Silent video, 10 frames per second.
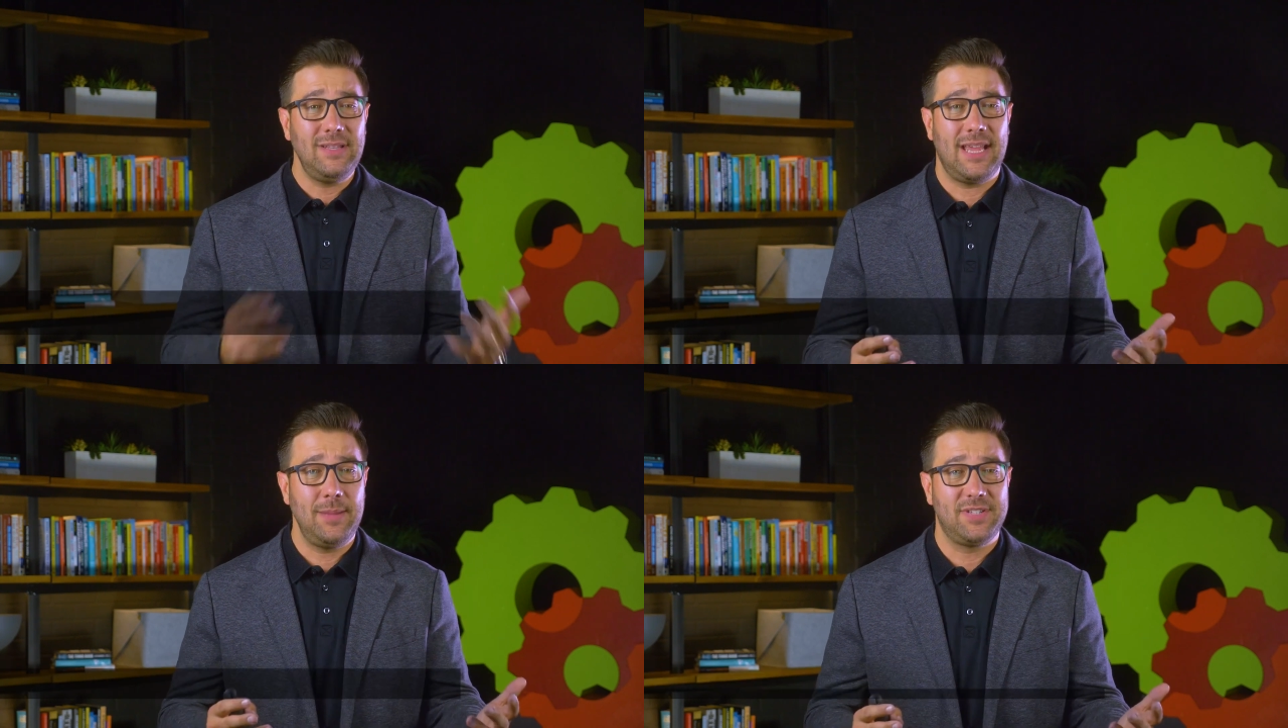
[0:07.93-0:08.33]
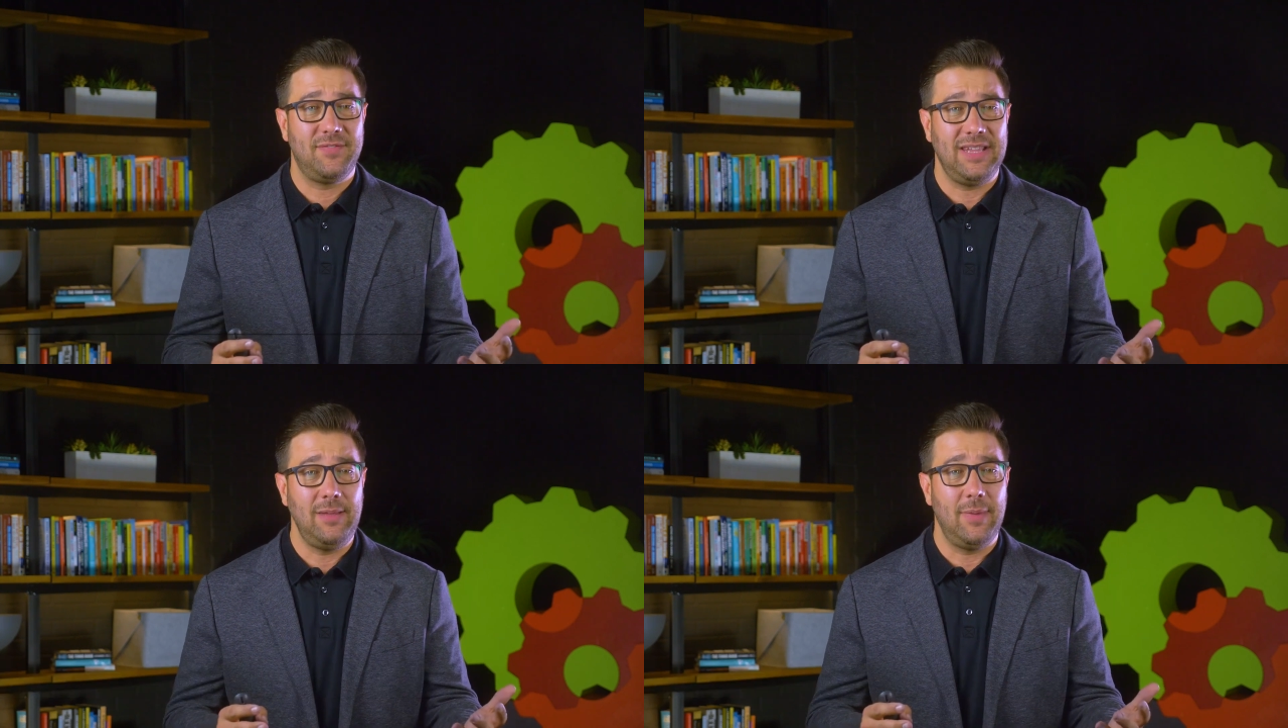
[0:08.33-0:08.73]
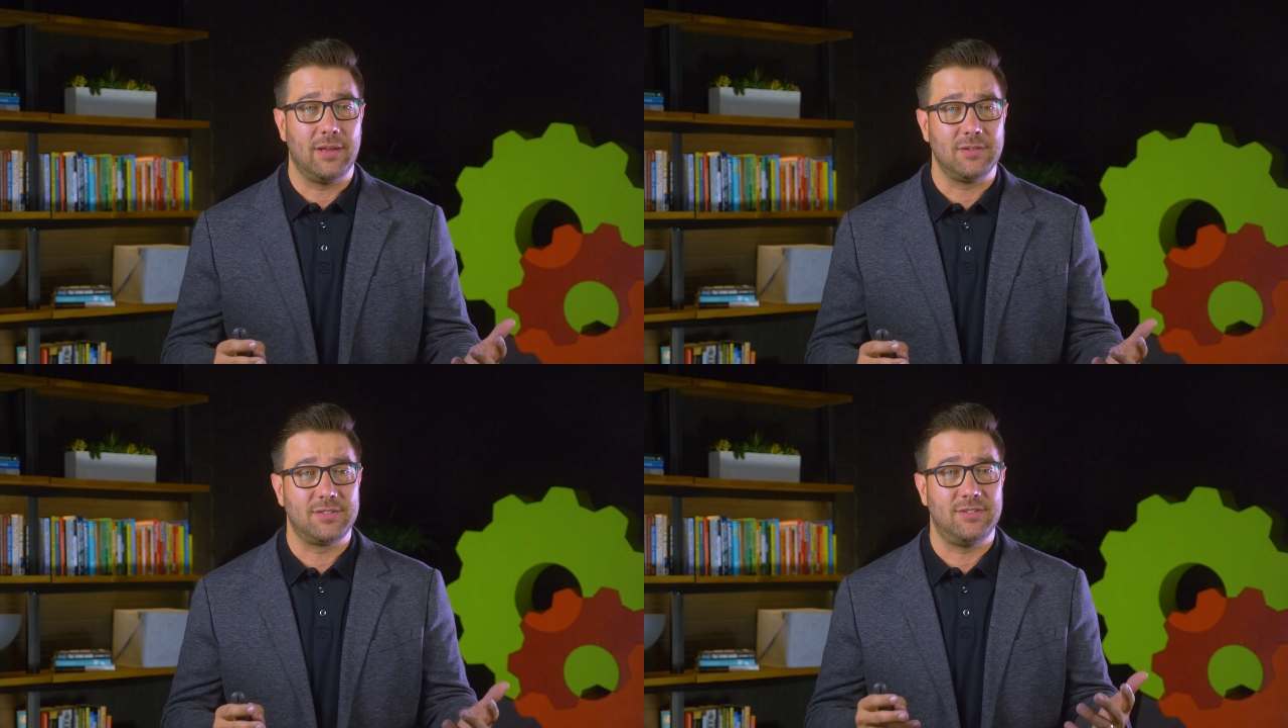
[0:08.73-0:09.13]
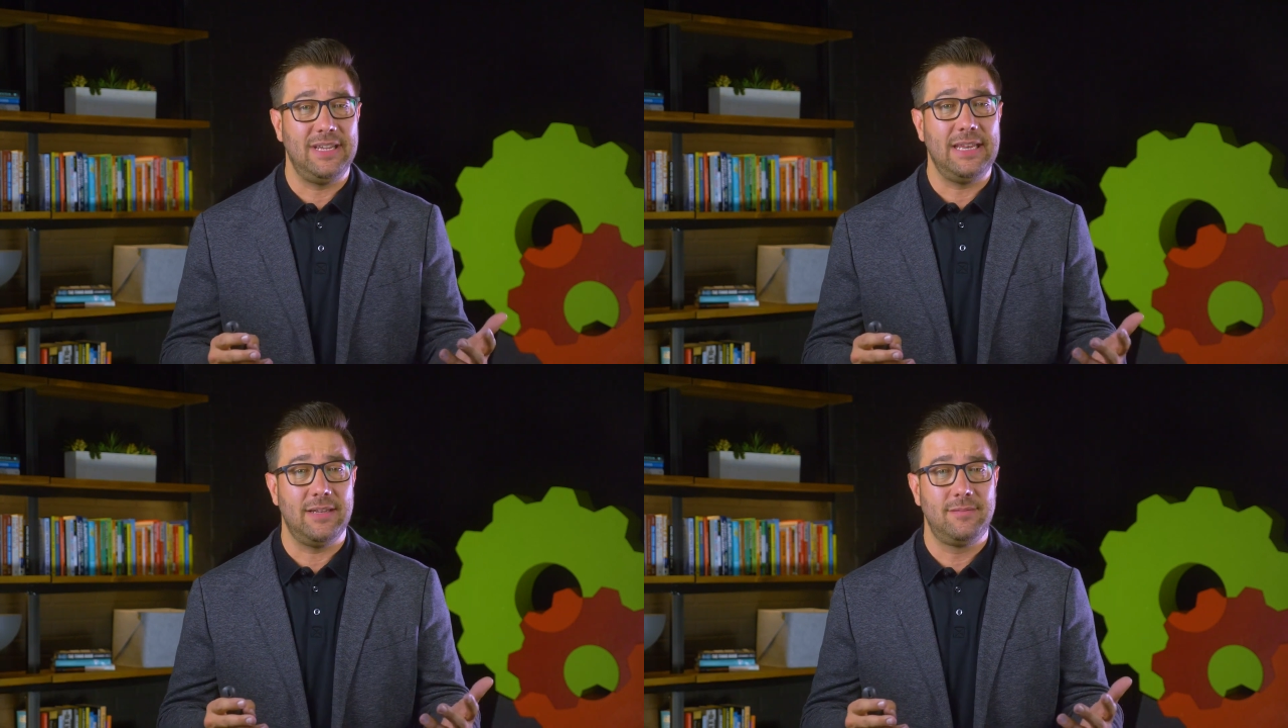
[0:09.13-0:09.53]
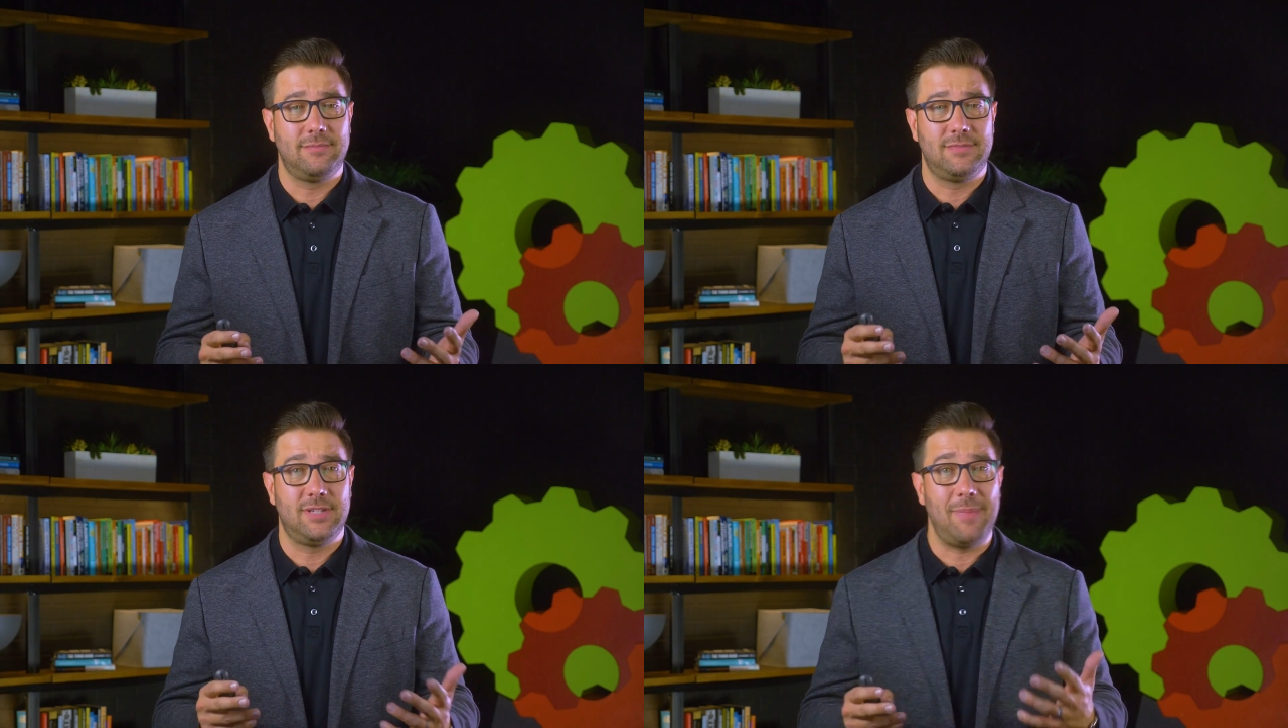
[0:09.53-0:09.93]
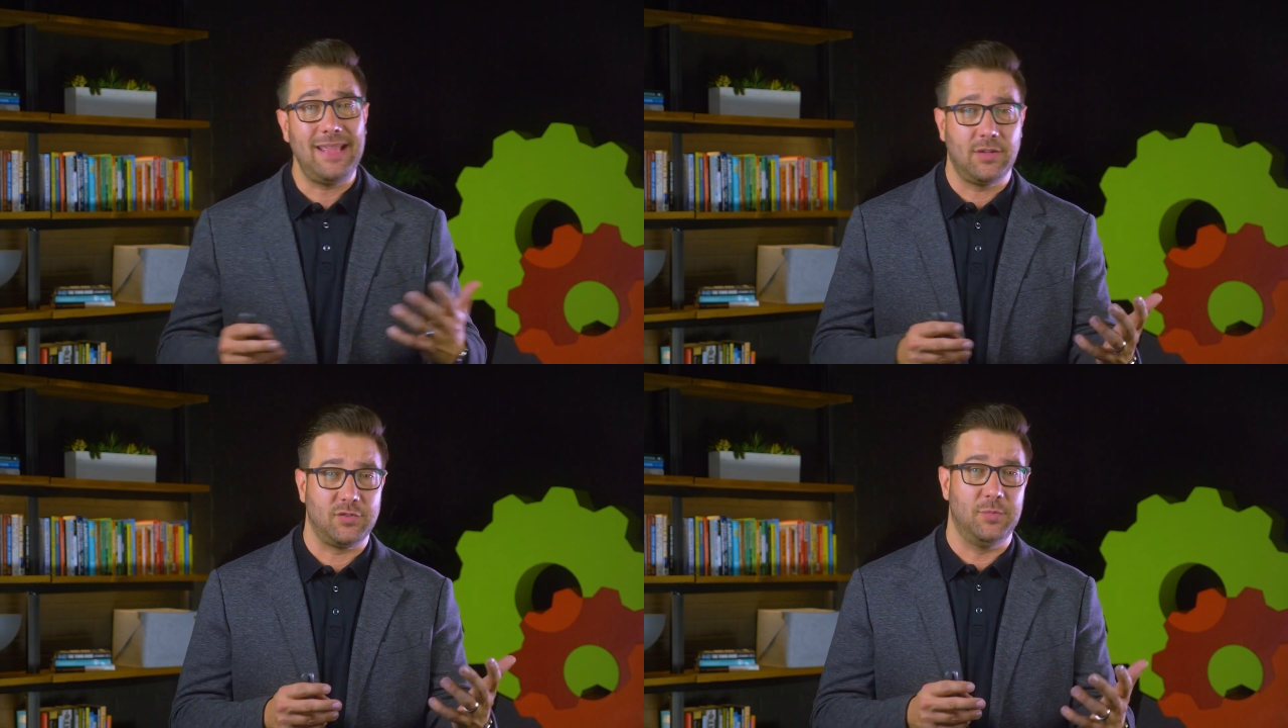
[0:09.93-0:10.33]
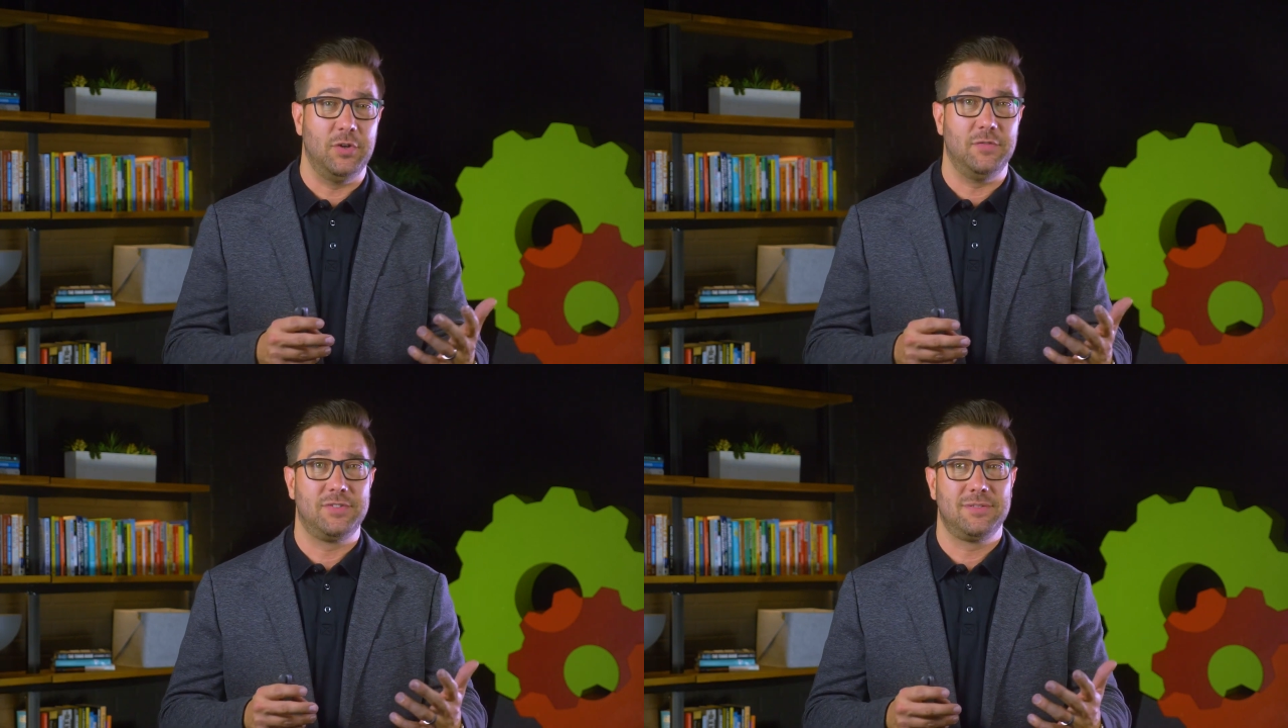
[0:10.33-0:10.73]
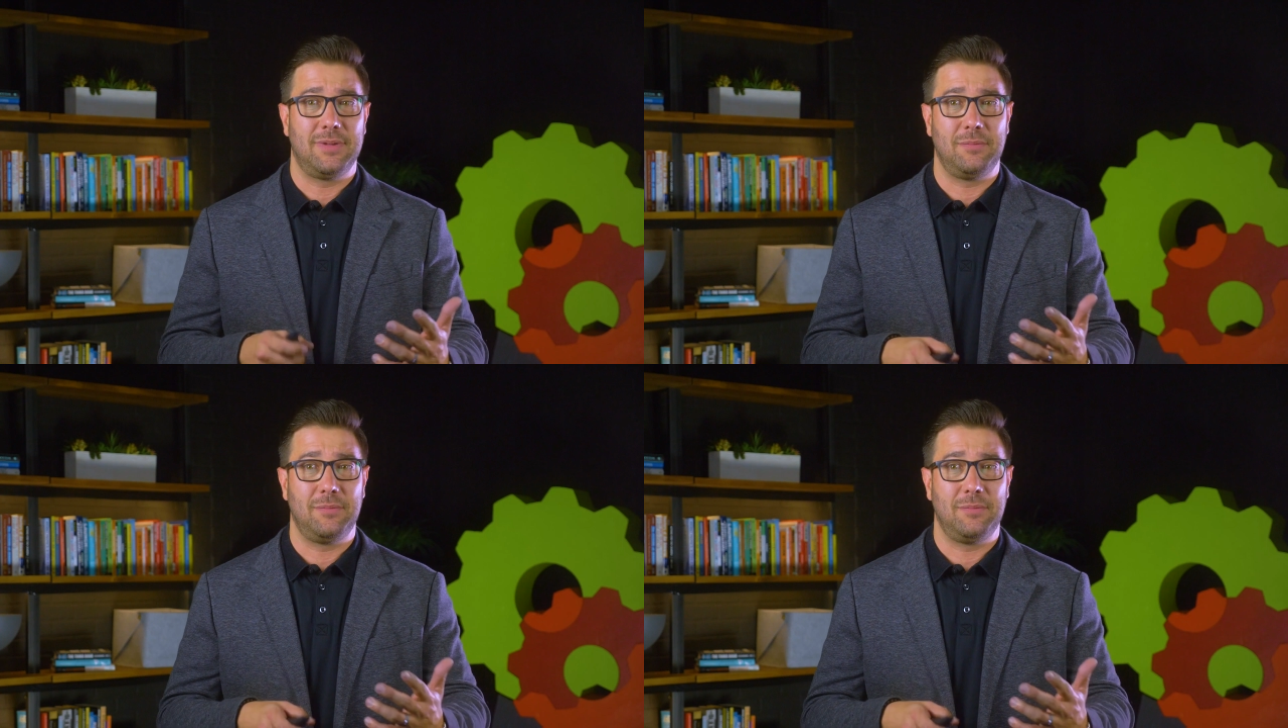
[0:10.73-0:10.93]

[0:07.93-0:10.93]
types of emails are needed to make those moves?